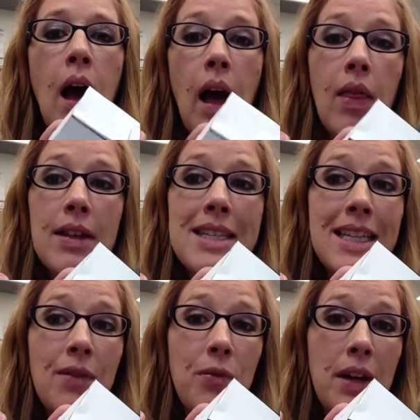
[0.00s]
let's see
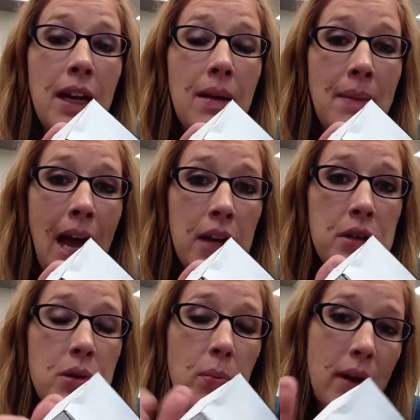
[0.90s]
if we match.
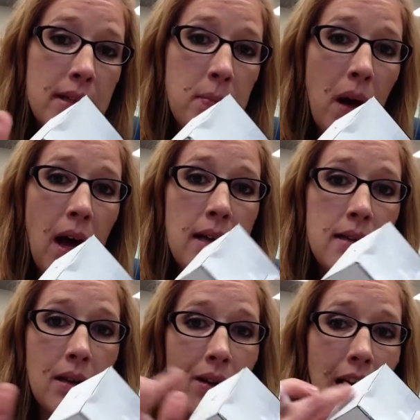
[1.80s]
So press pause,
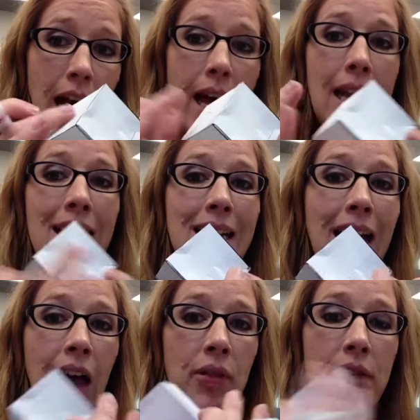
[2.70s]
go ahead and
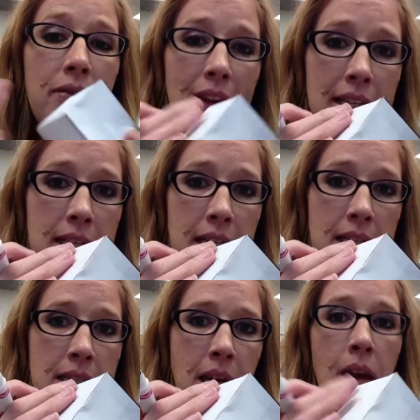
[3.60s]
count the
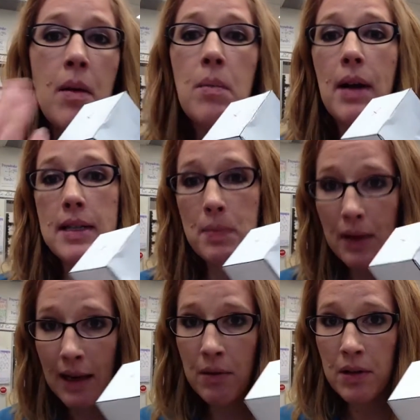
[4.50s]
faces, press
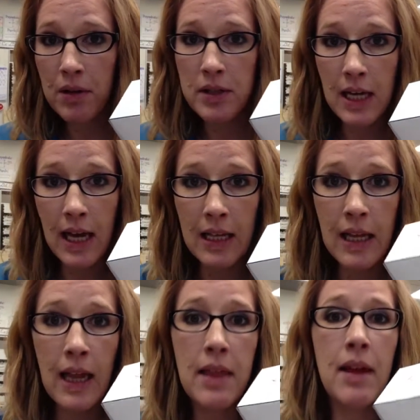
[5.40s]
play when you're done,
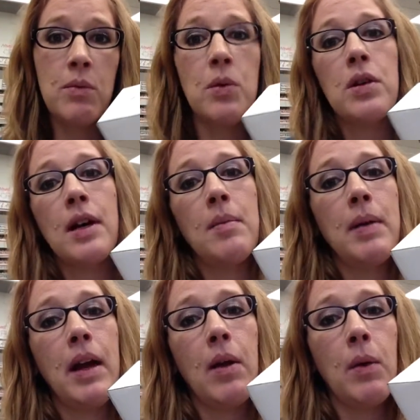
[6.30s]
and then we'll
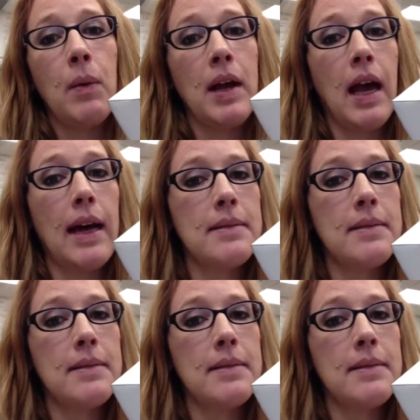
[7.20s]
compare what we got.